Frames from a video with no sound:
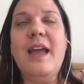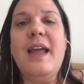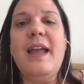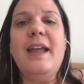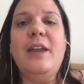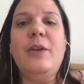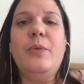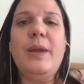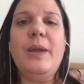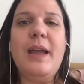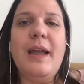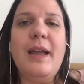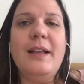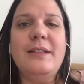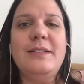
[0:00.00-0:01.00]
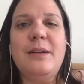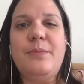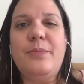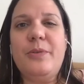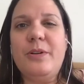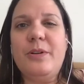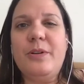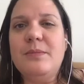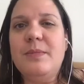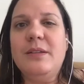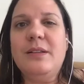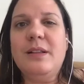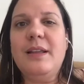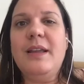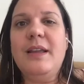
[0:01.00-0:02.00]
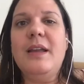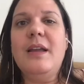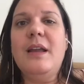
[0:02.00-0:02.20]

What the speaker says: And we had approximately